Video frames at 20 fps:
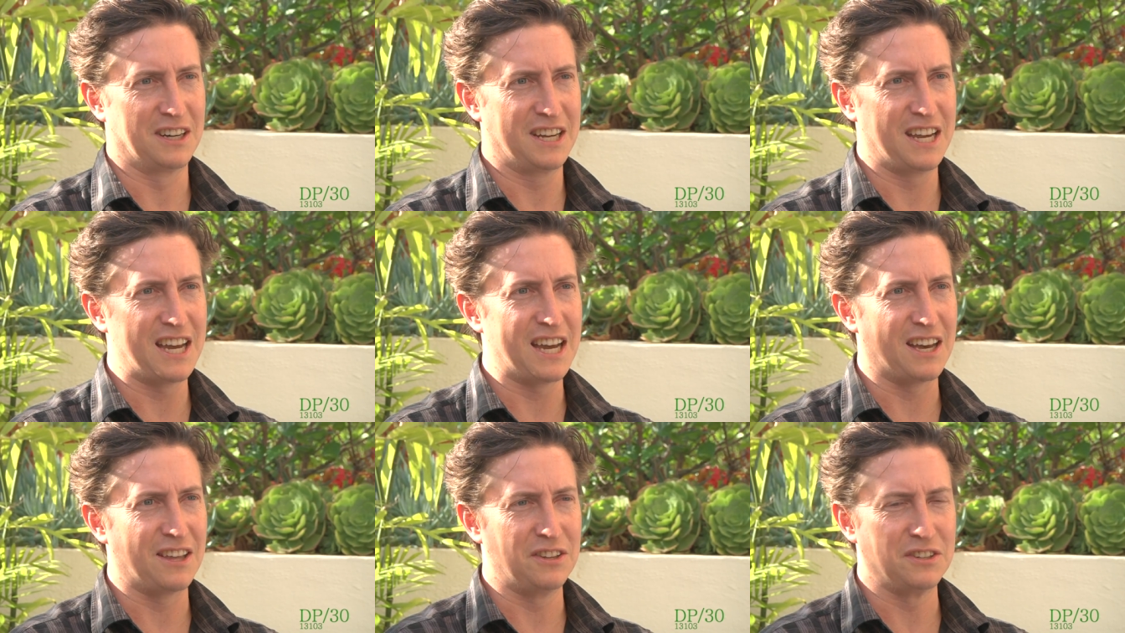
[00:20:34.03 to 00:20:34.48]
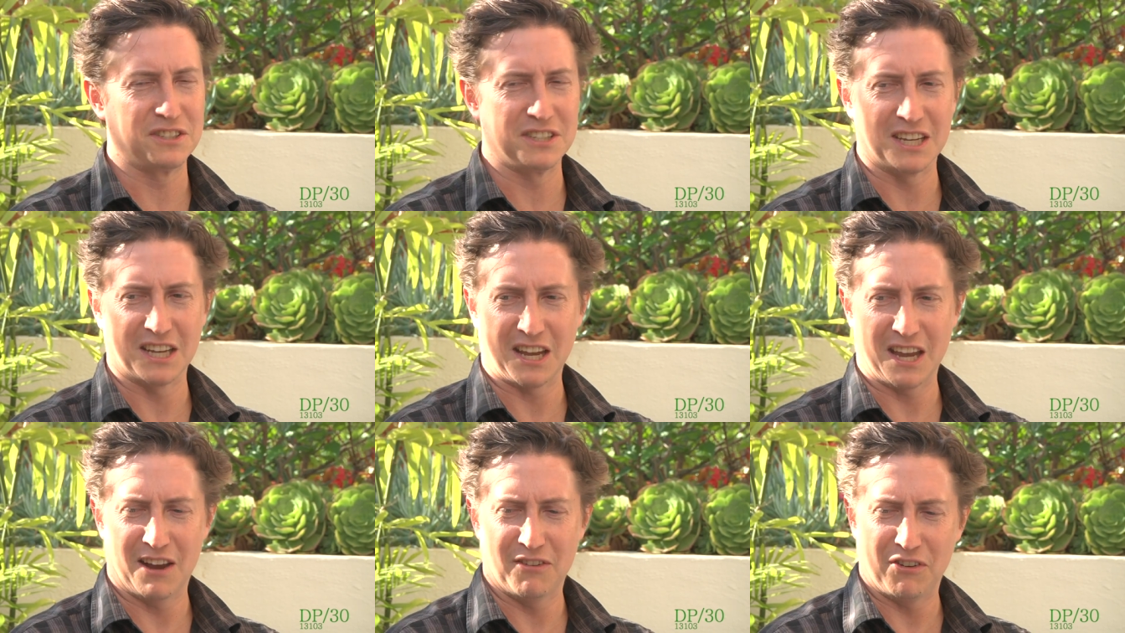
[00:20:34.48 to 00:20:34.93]
Yeah, there's
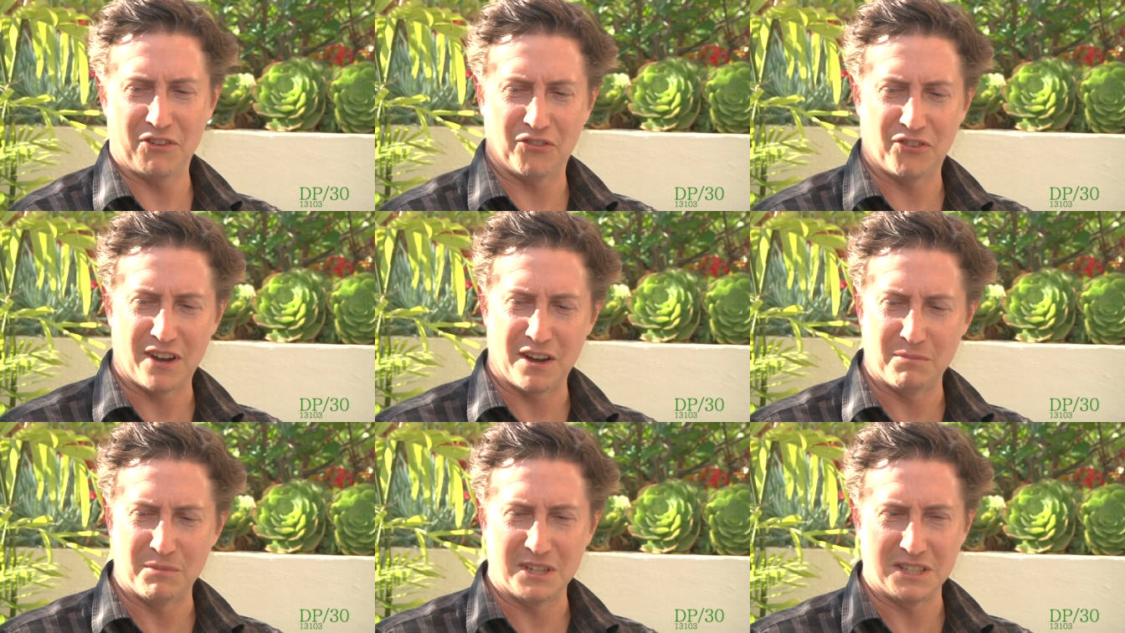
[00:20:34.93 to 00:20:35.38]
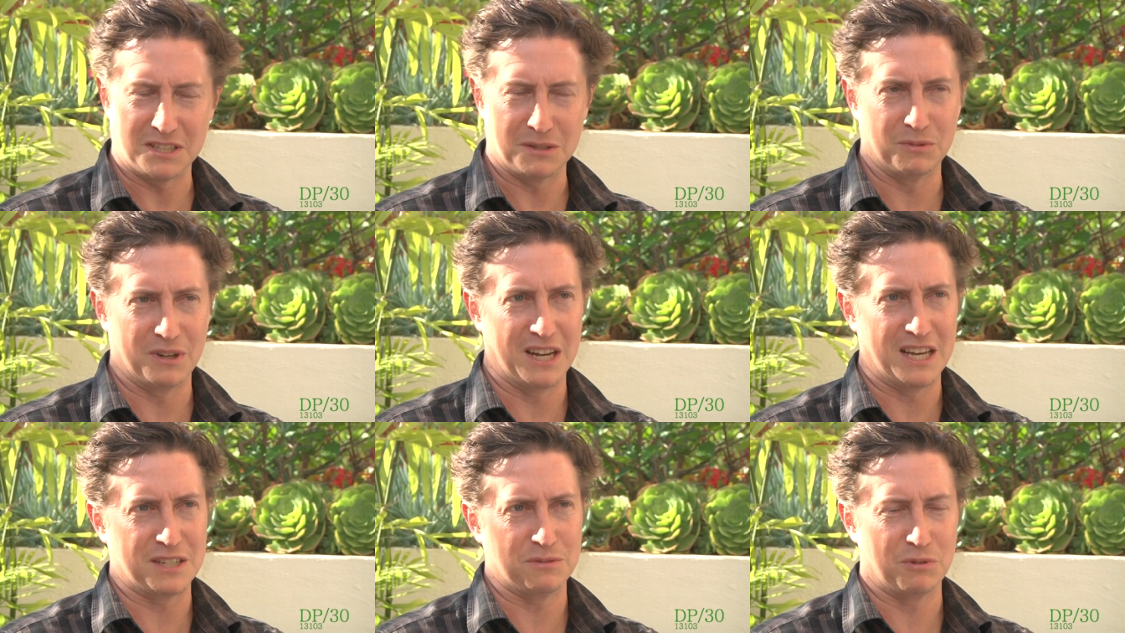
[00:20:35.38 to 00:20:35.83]
like every five minutes
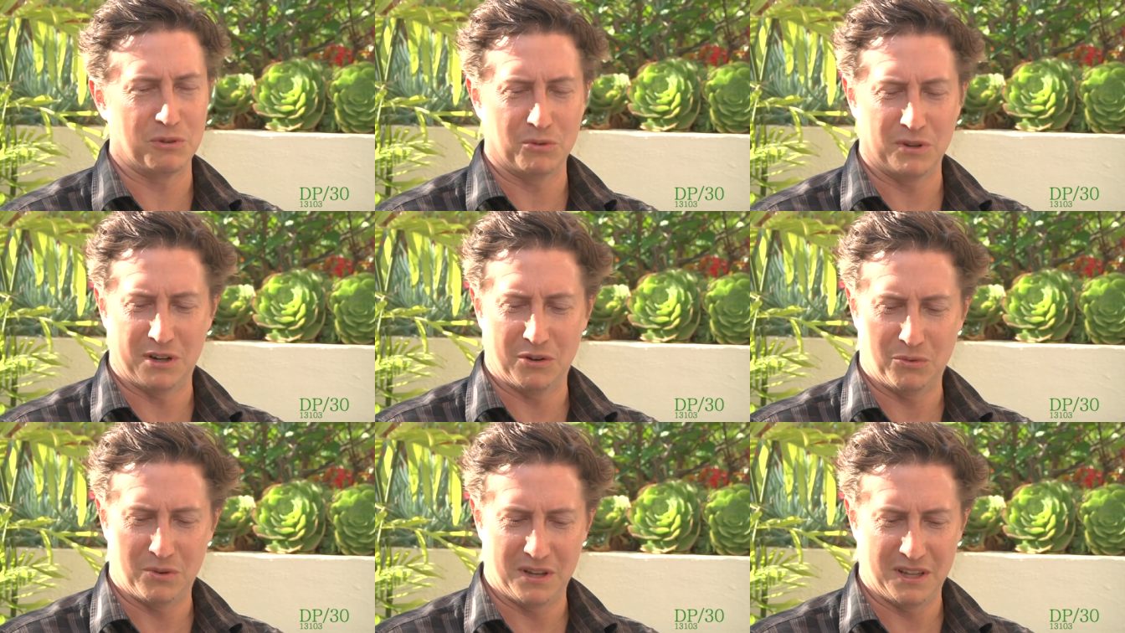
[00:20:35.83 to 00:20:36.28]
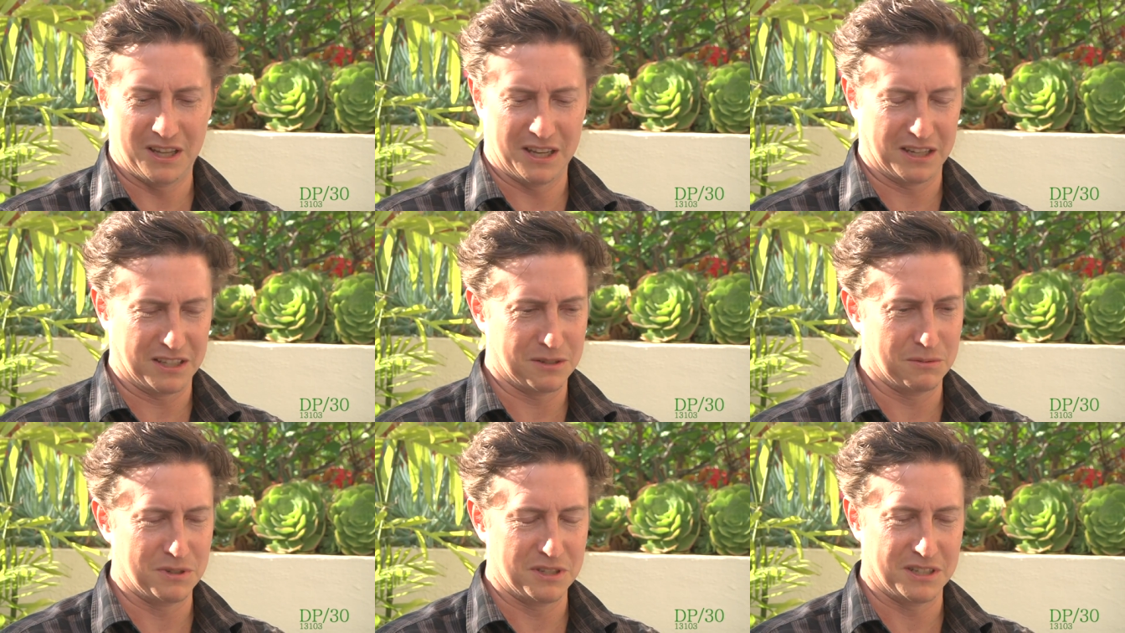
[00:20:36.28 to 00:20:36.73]
someone asks me what I want,
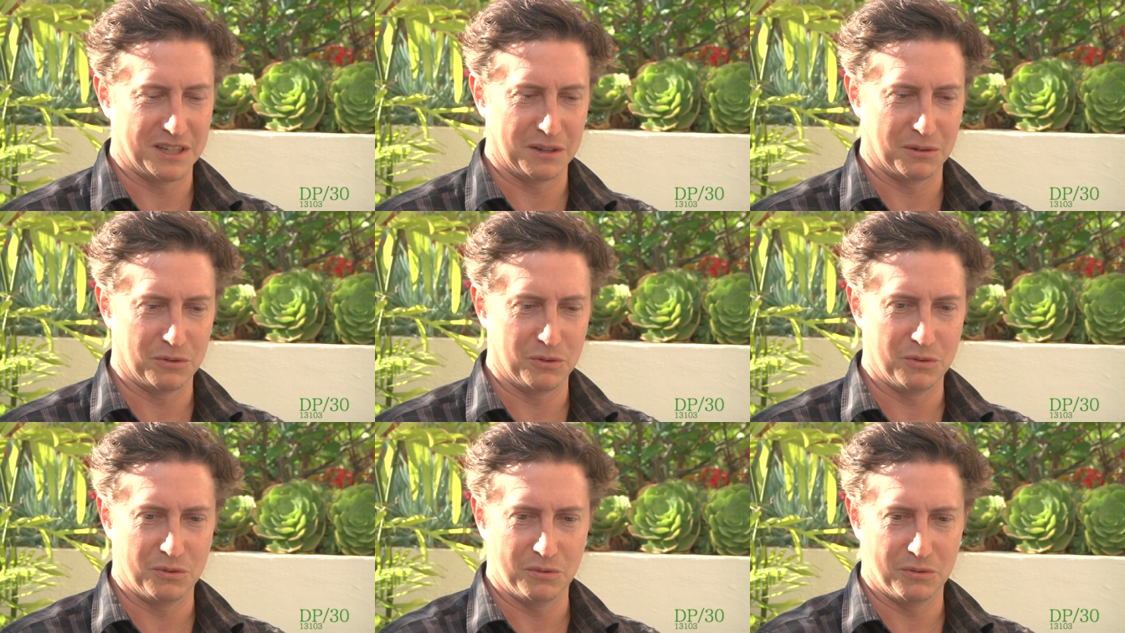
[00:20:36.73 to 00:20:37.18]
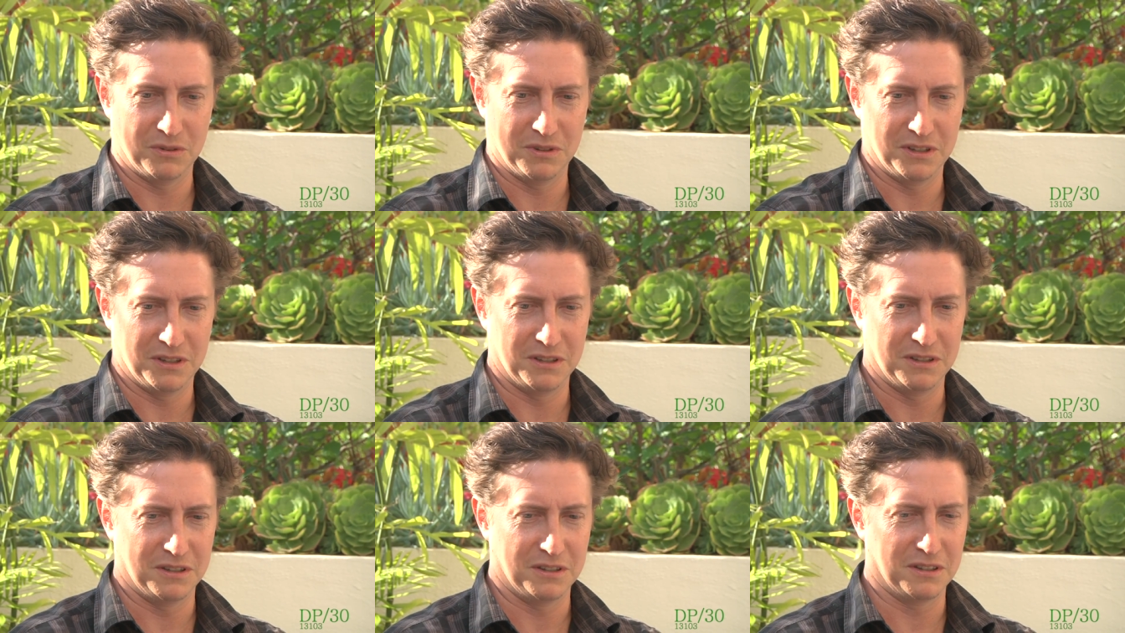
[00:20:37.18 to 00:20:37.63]
like somebody's like,
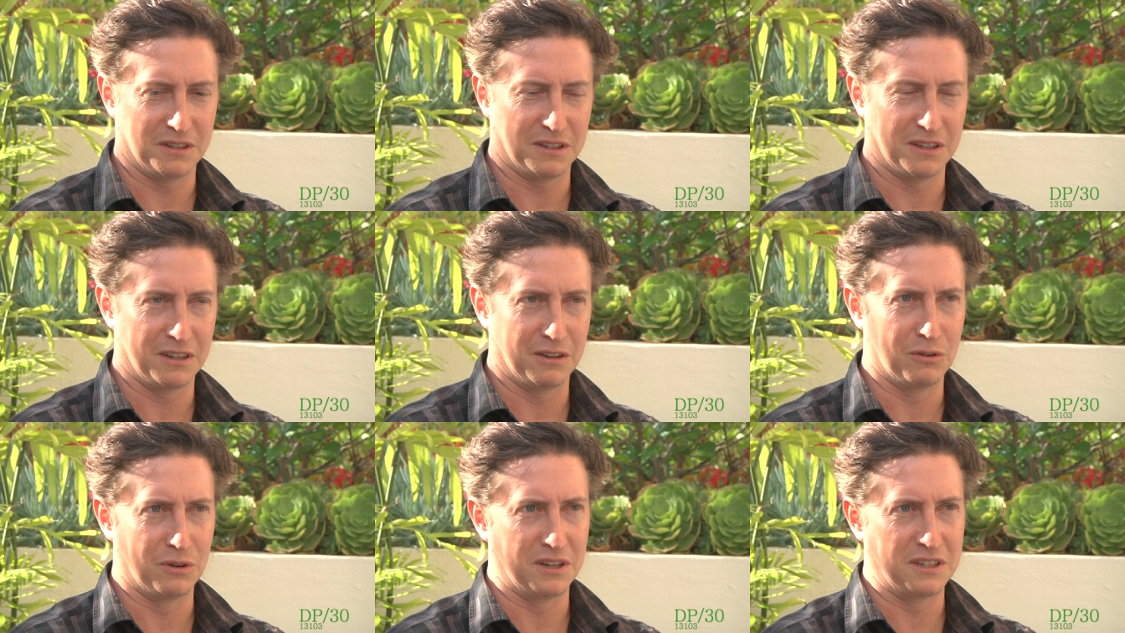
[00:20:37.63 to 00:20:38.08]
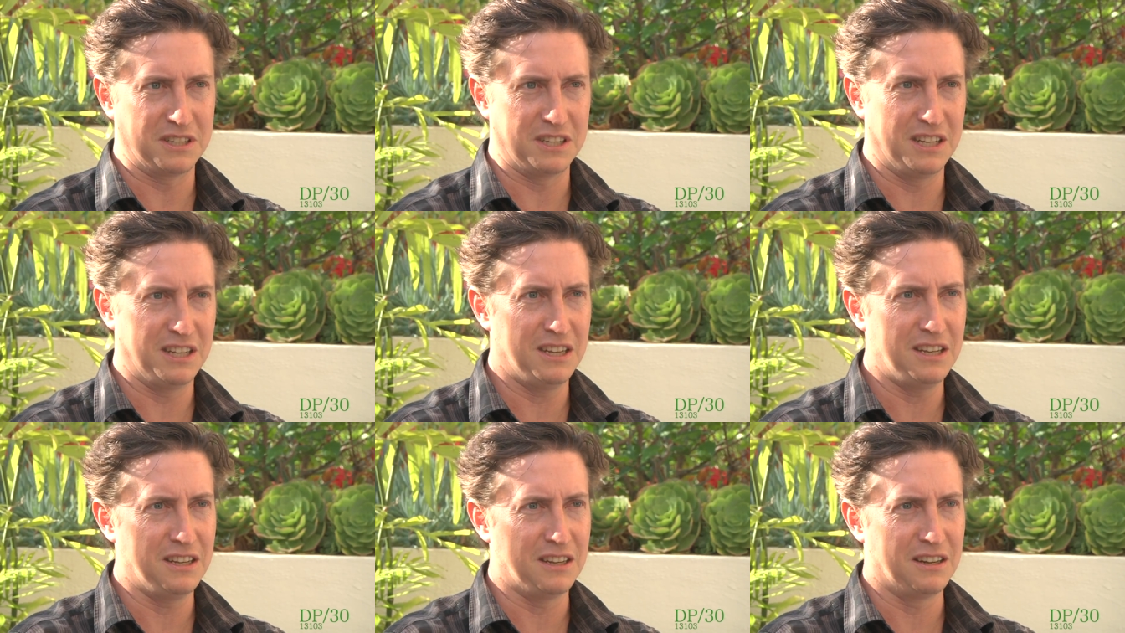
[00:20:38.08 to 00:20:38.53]
you want a
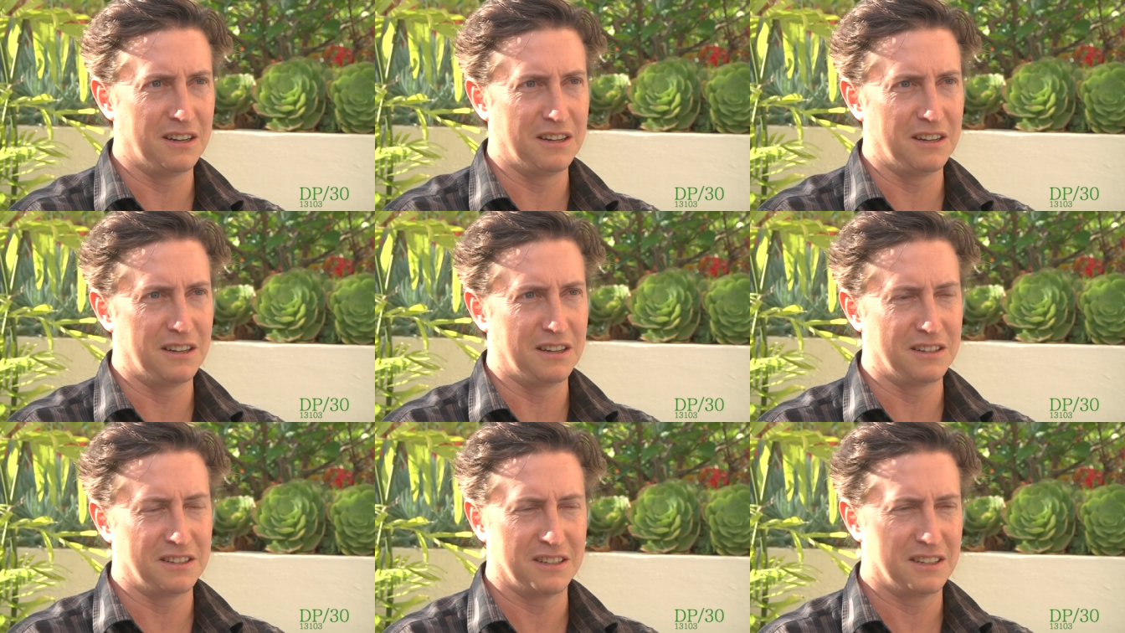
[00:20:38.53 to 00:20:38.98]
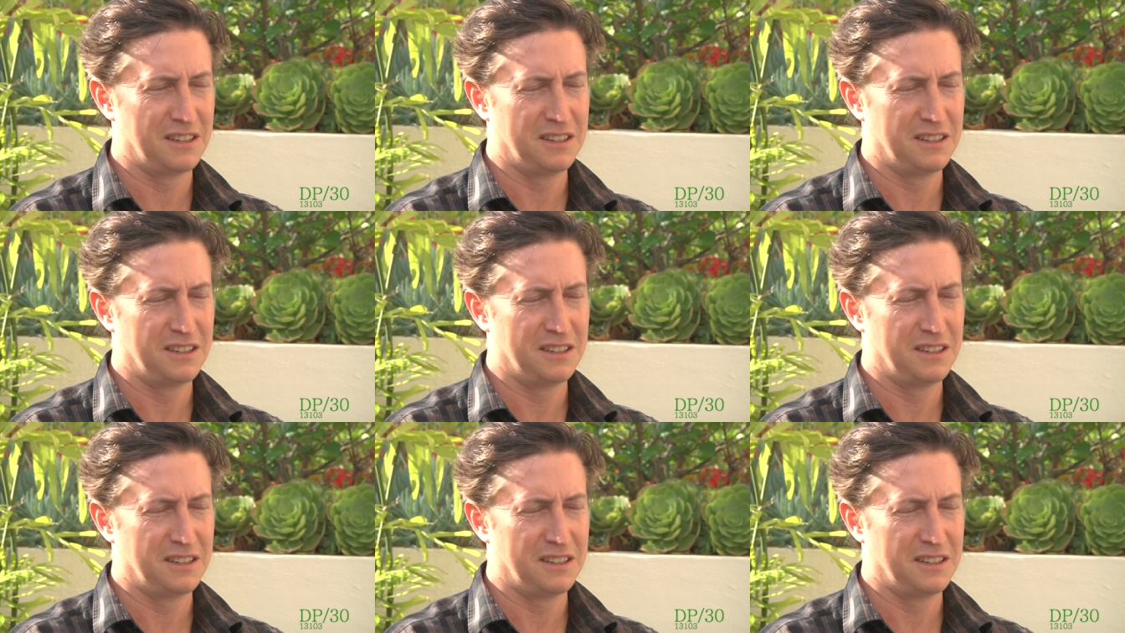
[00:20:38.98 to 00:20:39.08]
tea? You know?